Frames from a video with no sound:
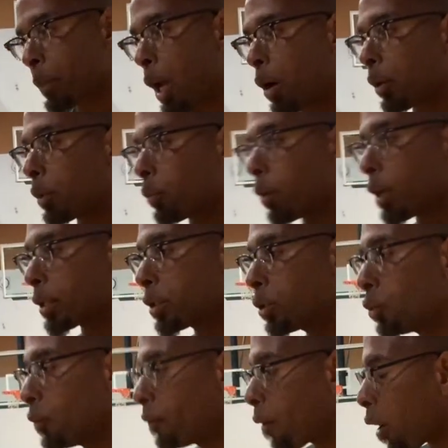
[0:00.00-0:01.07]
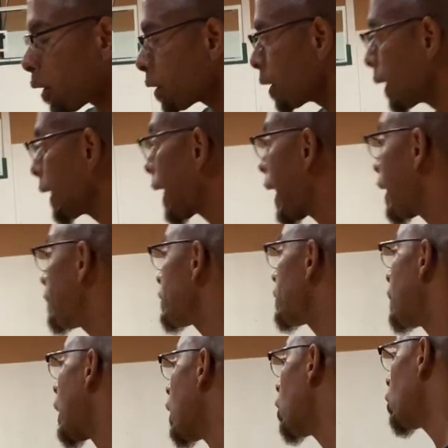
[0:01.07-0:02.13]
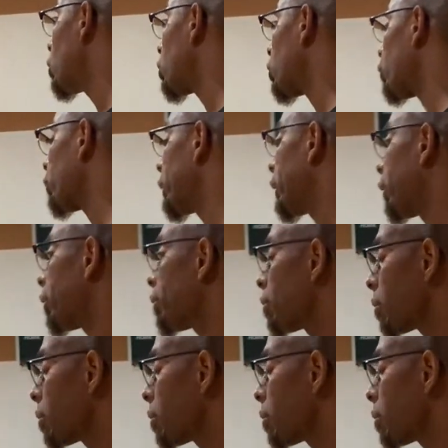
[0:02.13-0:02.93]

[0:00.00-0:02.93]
I only won two varsity games my whole career.